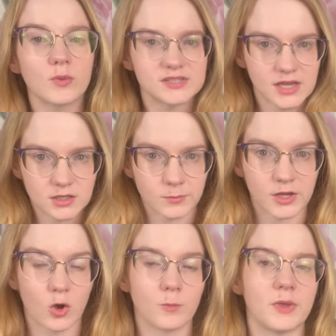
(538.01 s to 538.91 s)
we send him to
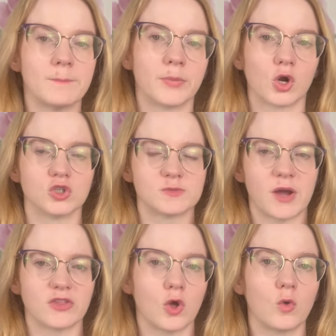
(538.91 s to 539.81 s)
go be burnt
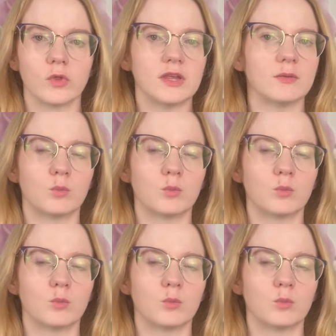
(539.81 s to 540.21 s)
by the holy